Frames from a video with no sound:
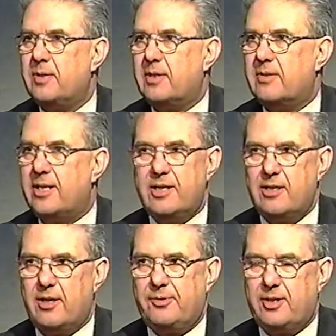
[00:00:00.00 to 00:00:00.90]
They didn't
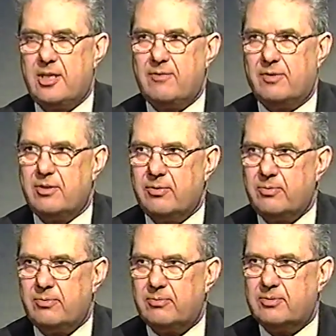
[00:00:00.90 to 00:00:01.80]
know that he even
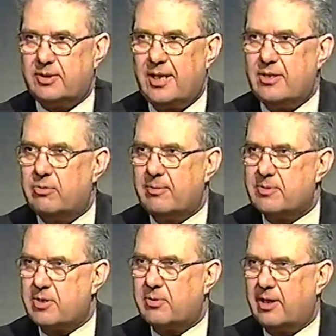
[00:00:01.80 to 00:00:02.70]
knew that they knew he was
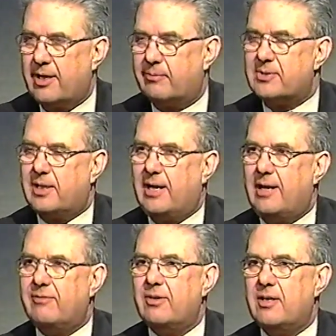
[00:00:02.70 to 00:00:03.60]
okay and was
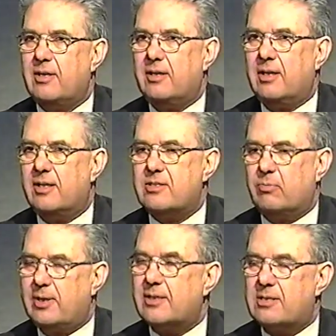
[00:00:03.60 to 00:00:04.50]
alive. And so
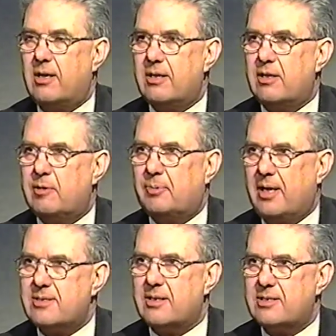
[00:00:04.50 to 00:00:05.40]
we get started in the
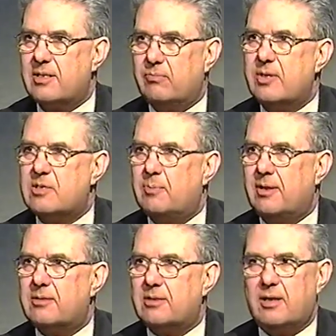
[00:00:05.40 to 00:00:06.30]
process, and we spent
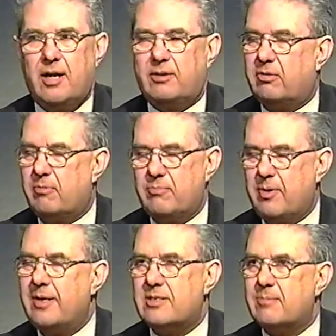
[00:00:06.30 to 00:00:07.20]
uh, a
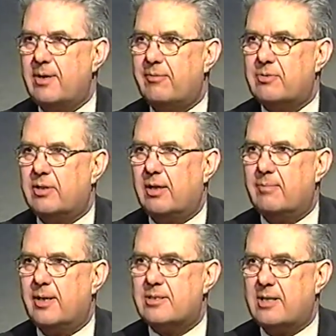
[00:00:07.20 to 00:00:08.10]
tremendous amount of time.
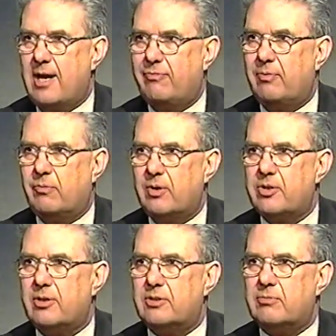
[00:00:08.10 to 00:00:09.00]
My staff went with
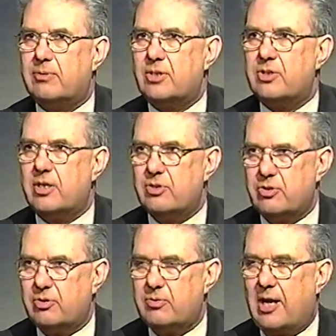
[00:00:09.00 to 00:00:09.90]
her to Russia in June.